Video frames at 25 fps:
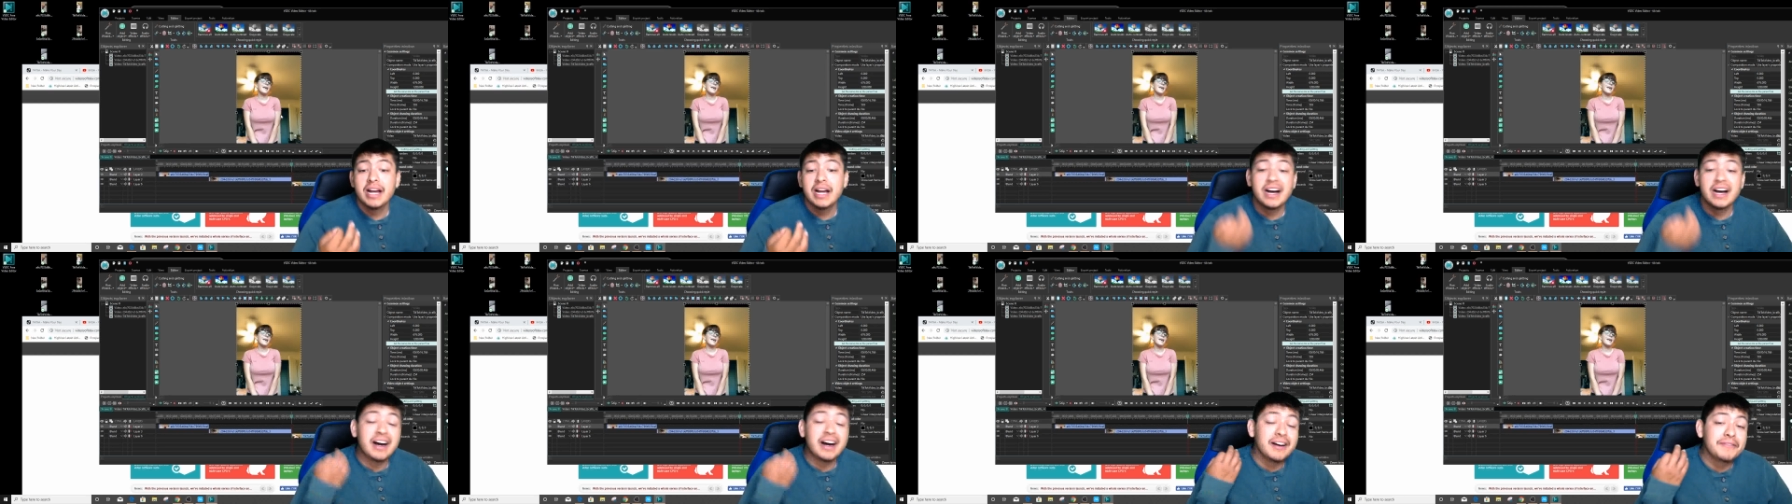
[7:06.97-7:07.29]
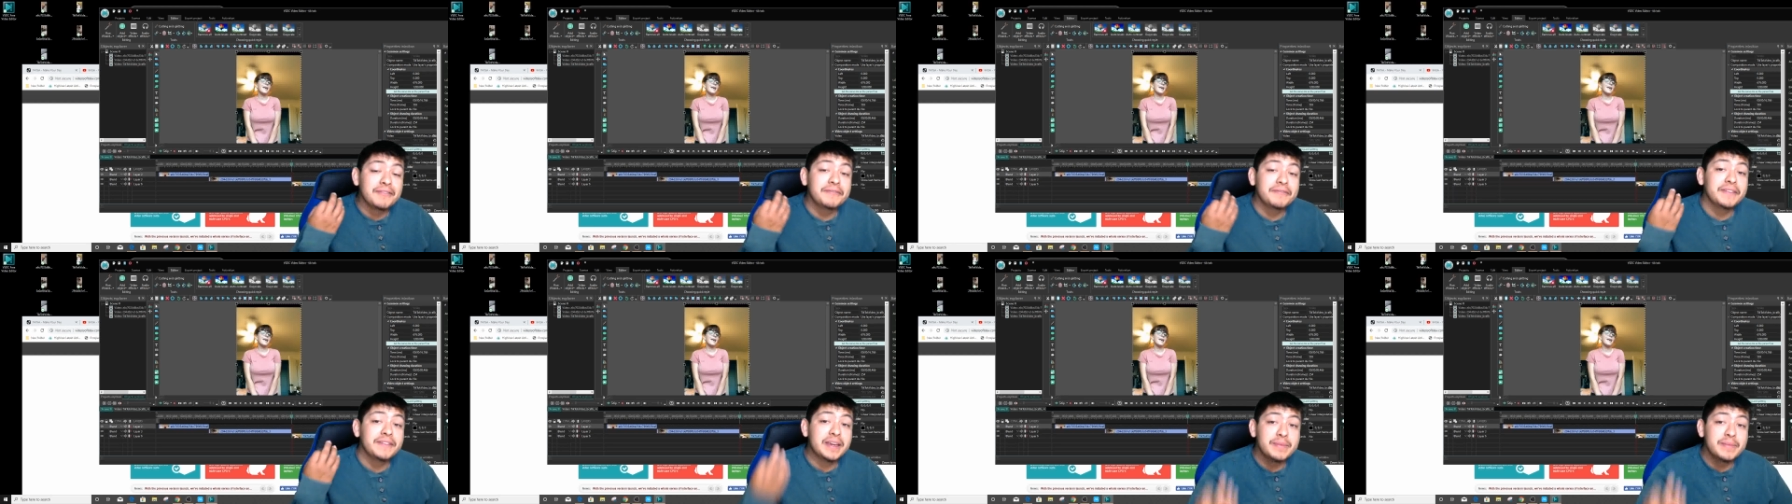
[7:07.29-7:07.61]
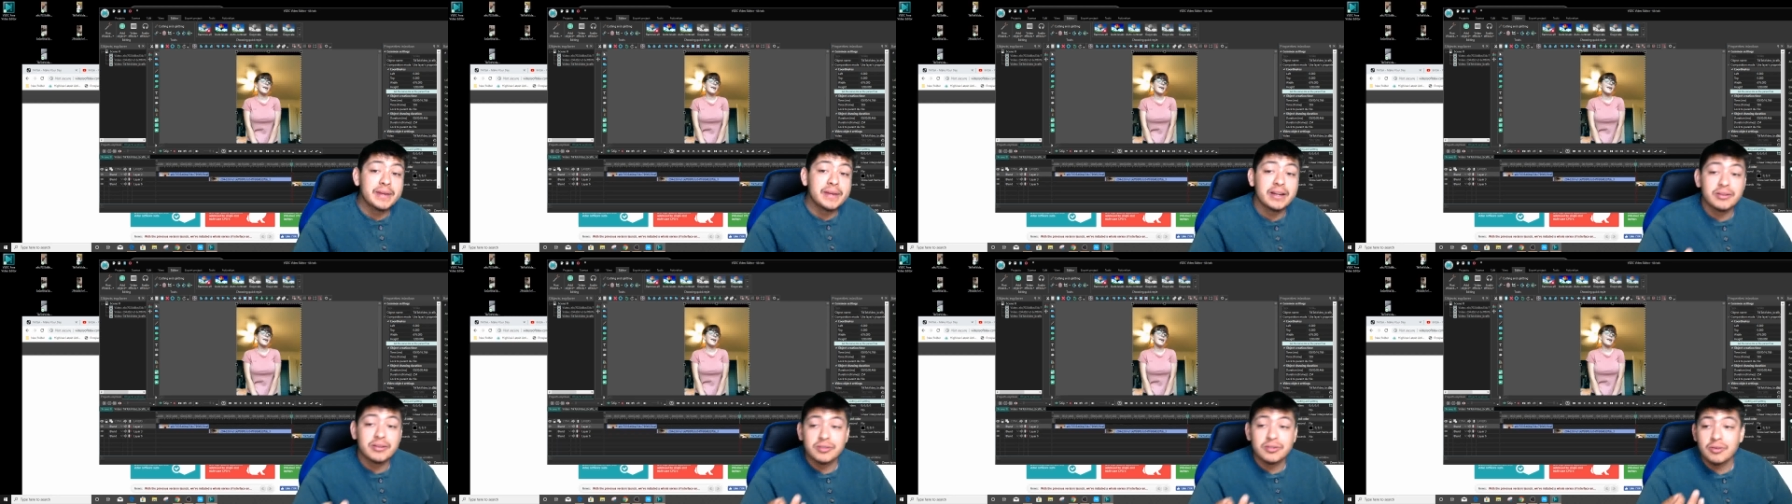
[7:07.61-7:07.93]
of
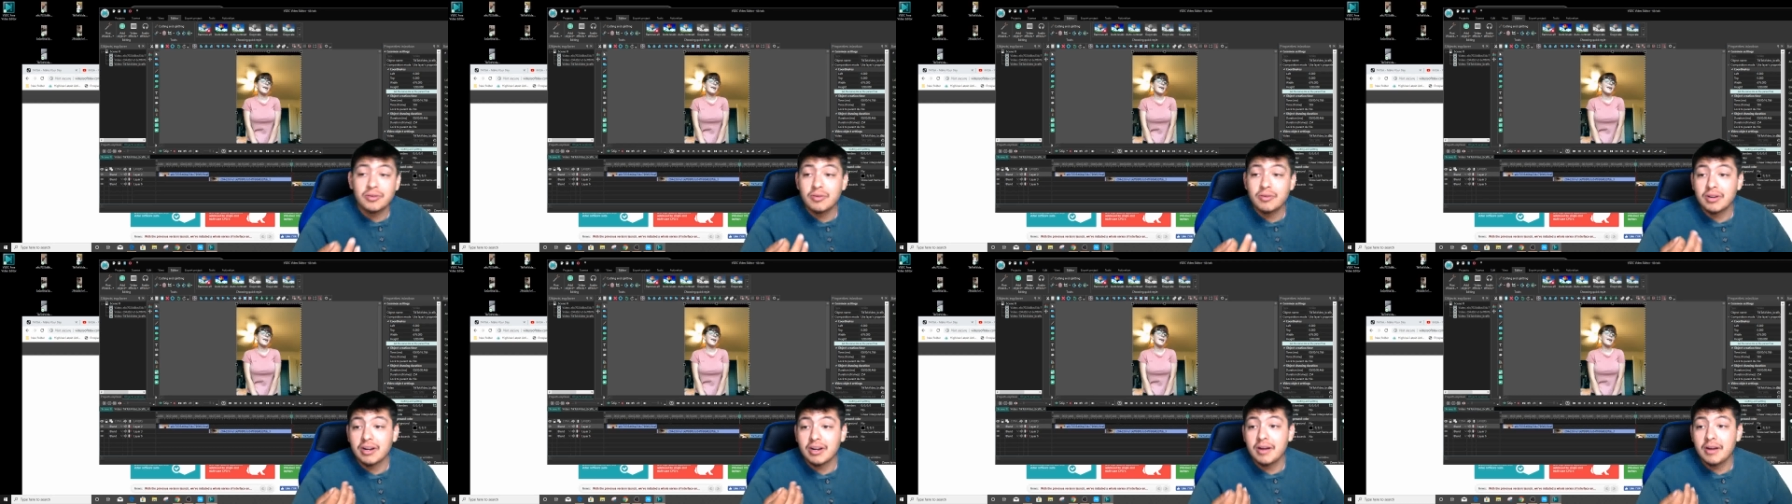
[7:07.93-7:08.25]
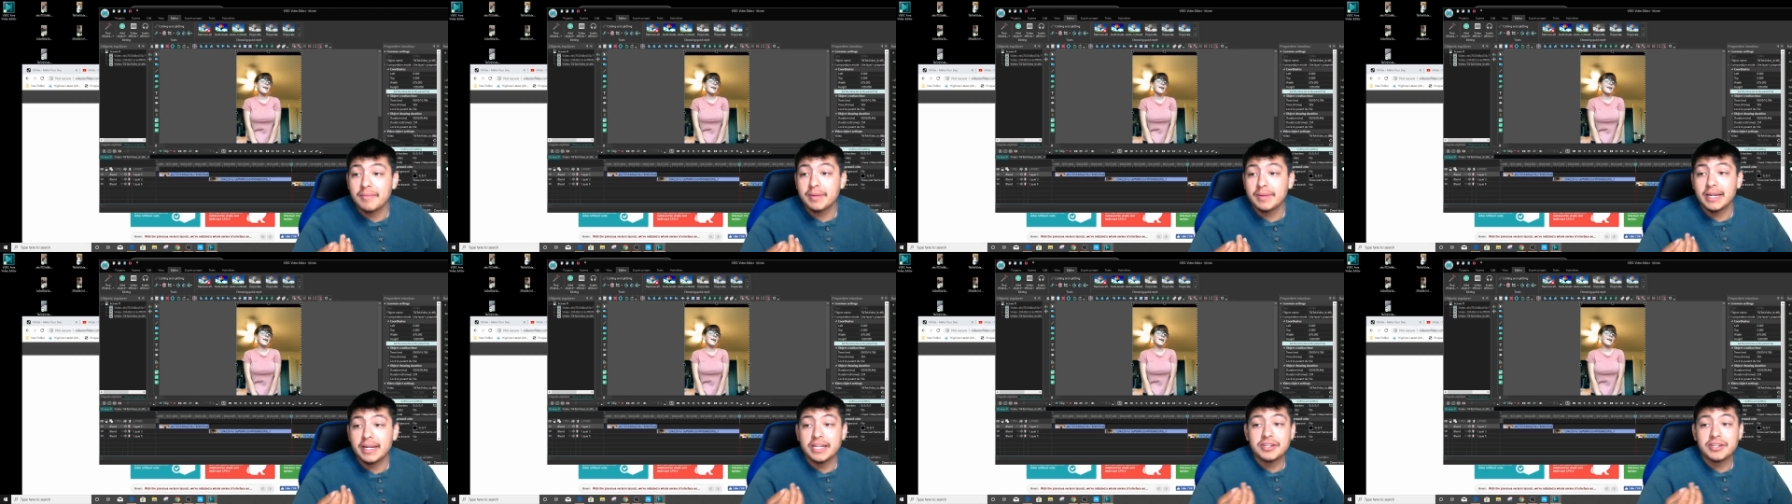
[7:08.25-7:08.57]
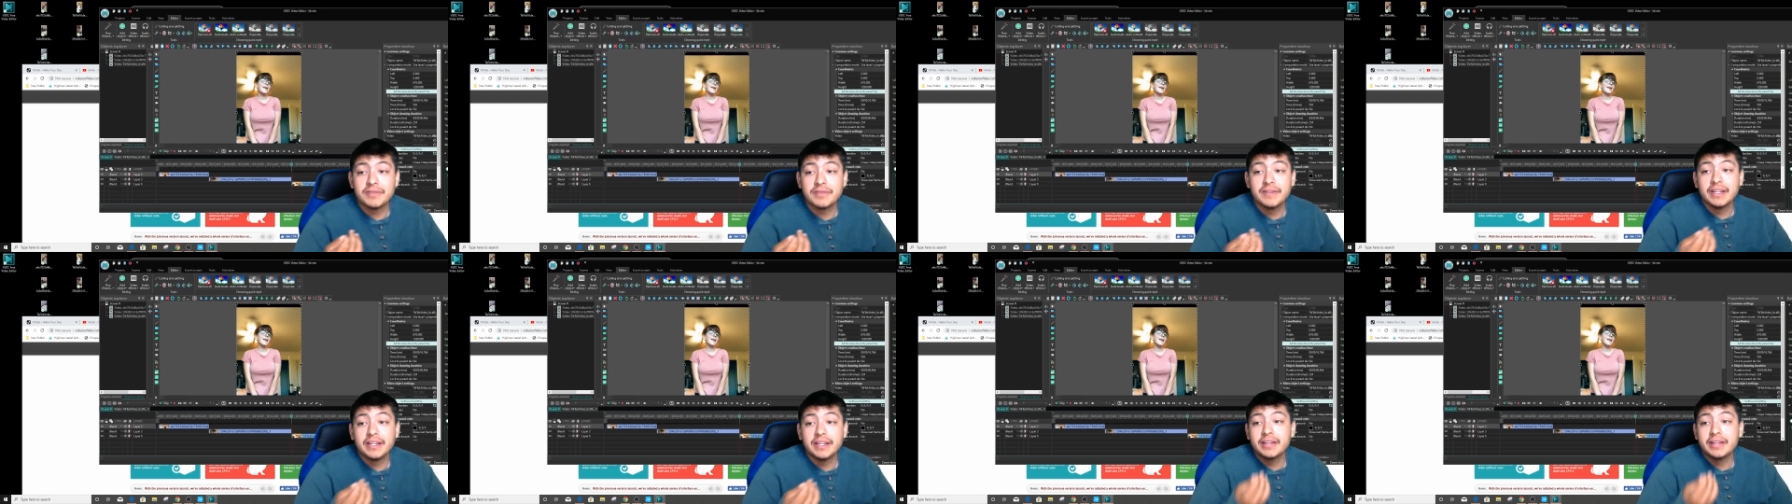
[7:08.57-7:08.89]
females or a
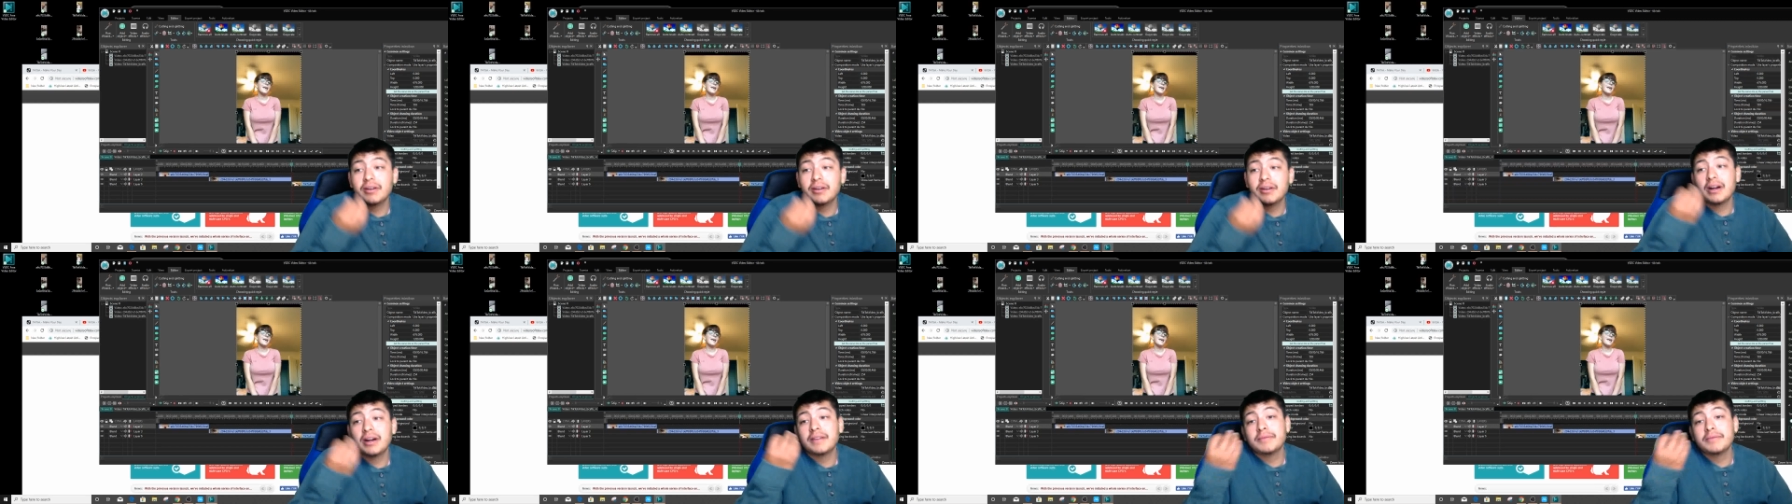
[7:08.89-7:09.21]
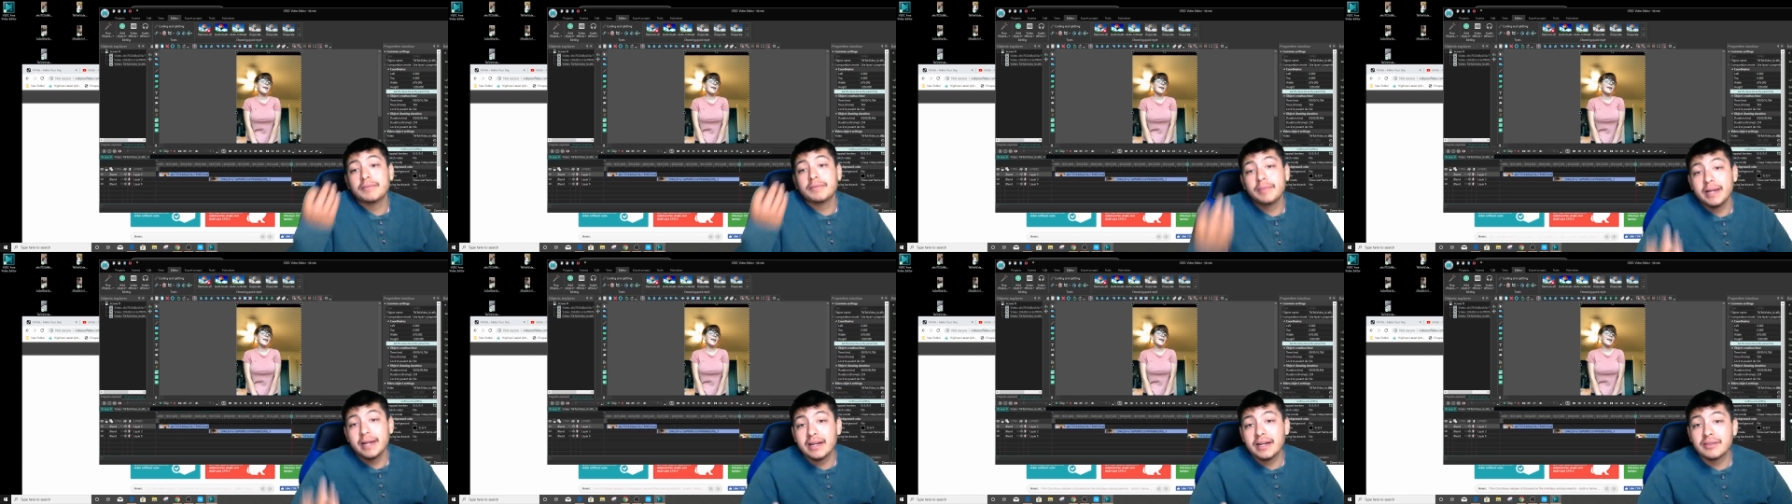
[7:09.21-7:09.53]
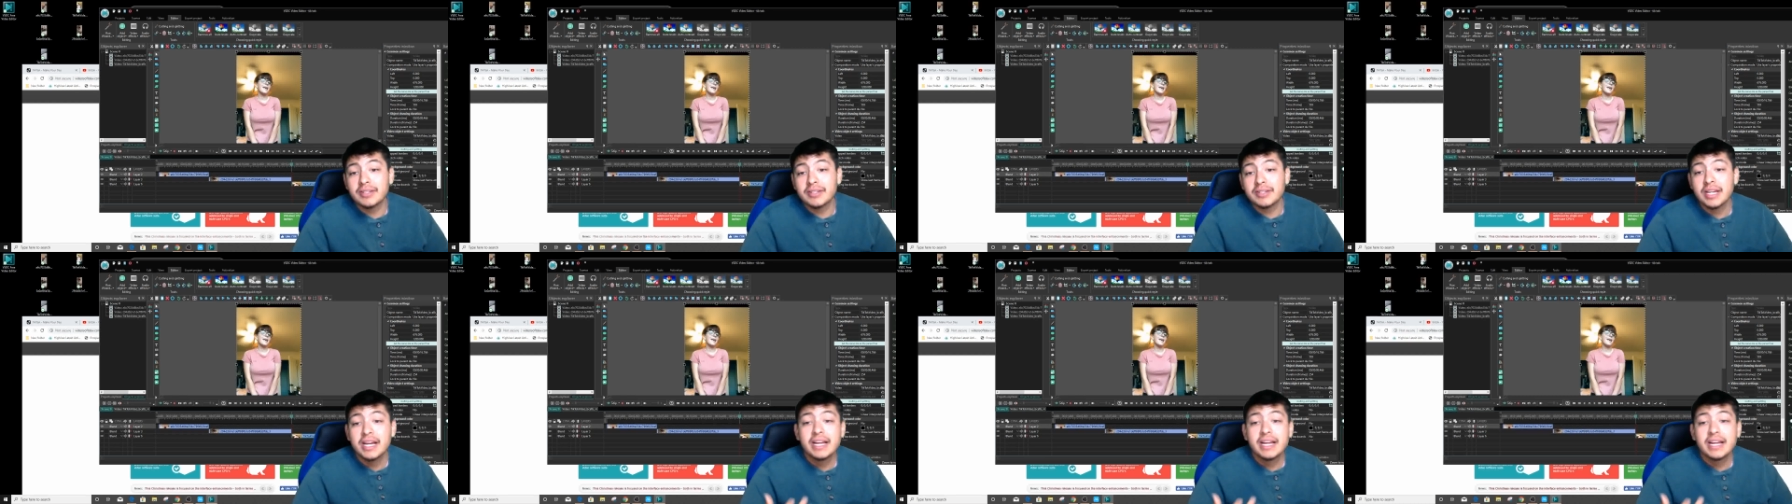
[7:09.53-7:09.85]
compilation video of
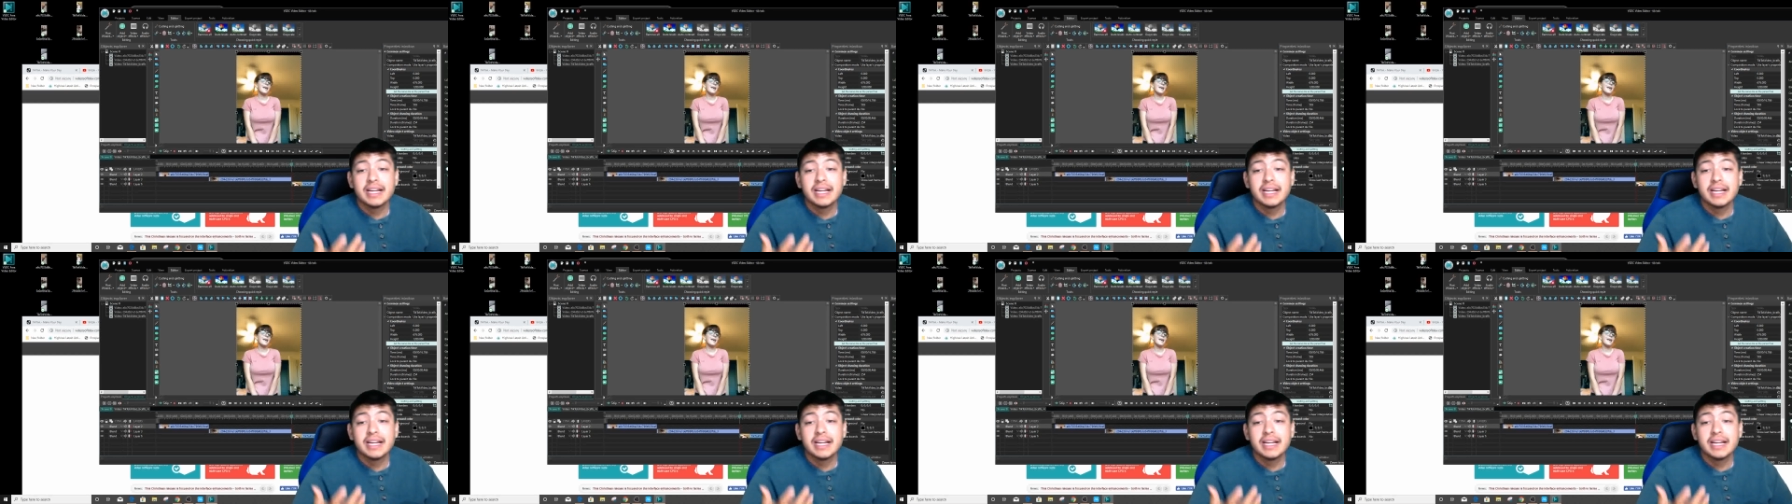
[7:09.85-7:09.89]
males,